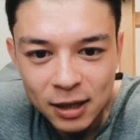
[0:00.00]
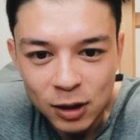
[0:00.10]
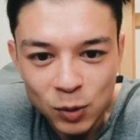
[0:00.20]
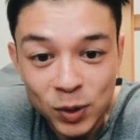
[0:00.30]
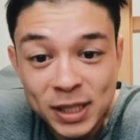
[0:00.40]

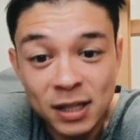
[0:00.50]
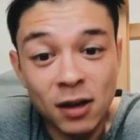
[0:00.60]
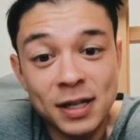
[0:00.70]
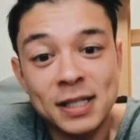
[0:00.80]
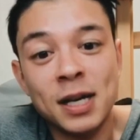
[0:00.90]
What is the
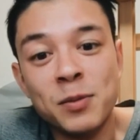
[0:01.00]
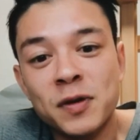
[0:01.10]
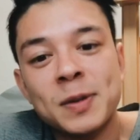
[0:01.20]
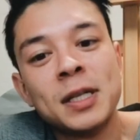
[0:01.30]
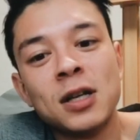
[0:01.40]
longest time you
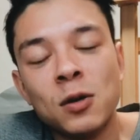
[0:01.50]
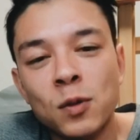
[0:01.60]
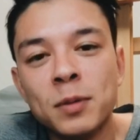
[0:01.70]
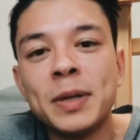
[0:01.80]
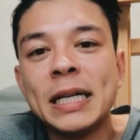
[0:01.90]
spent on
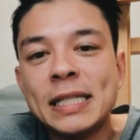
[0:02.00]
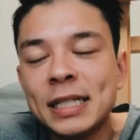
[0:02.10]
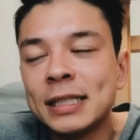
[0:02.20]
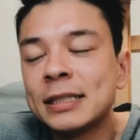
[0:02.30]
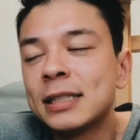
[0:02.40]
one
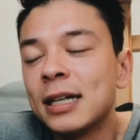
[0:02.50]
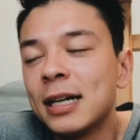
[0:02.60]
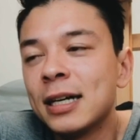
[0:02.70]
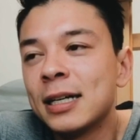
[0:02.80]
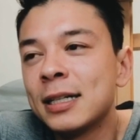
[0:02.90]
painting?
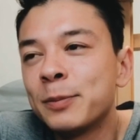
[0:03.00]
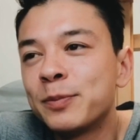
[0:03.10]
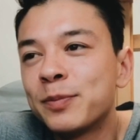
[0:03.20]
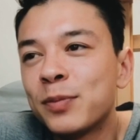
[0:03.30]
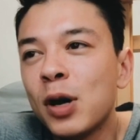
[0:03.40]

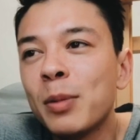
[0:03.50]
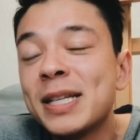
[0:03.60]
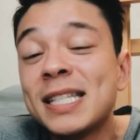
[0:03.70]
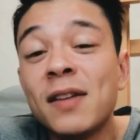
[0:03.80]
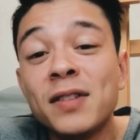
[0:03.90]
Probably
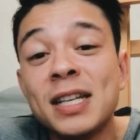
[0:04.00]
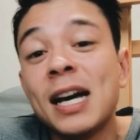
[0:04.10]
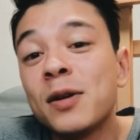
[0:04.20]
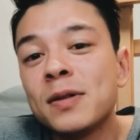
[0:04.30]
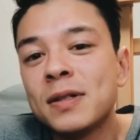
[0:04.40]
70
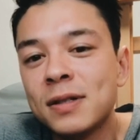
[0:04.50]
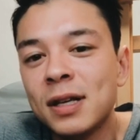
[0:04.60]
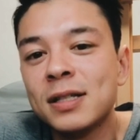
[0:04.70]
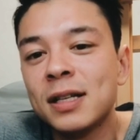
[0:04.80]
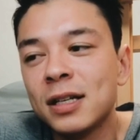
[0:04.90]
hours.
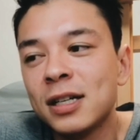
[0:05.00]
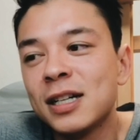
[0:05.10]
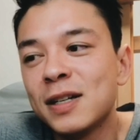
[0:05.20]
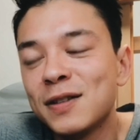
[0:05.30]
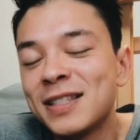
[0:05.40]
That's like
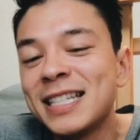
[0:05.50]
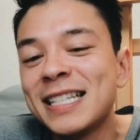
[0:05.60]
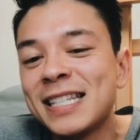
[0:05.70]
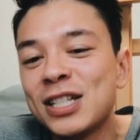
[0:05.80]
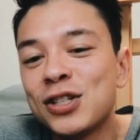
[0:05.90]
a
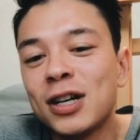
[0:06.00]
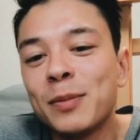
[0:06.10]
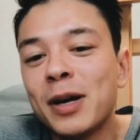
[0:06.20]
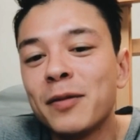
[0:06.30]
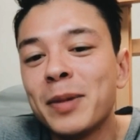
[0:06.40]
decent chunk
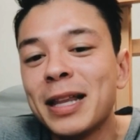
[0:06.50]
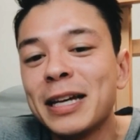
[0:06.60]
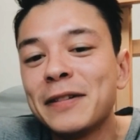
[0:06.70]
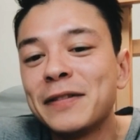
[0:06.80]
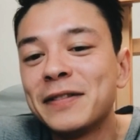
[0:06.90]
amount of my
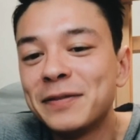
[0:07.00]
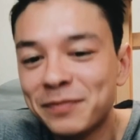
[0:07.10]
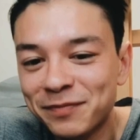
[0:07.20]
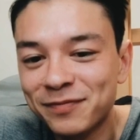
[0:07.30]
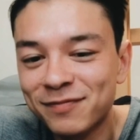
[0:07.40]
life.
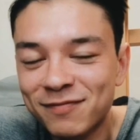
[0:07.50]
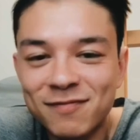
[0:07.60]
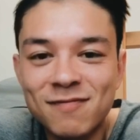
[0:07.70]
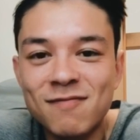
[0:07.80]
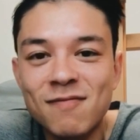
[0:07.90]

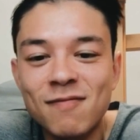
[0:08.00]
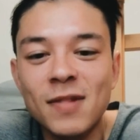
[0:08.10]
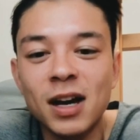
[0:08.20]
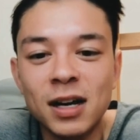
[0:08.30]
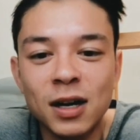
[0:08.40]

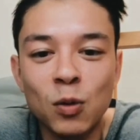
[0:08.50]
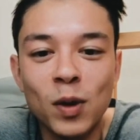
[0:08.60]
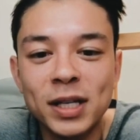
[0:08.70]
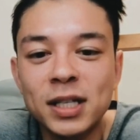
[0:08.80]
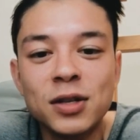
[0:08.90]

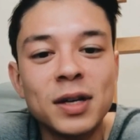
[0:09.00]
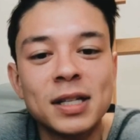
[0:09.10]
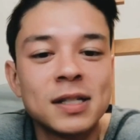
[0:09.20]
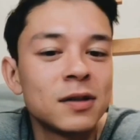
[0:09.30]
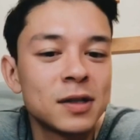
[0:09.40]
When did you
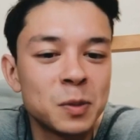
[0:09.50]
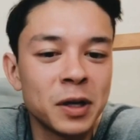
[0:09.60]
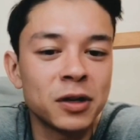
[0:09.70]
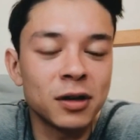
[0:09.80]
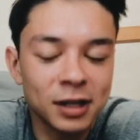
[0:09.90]
get serious
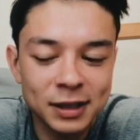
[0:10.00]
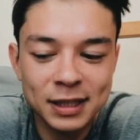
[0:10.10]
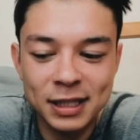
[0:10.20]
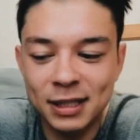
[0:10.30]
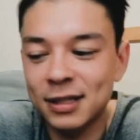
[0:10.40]
about your
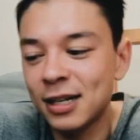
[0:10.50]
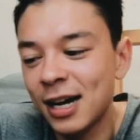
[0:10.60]
art?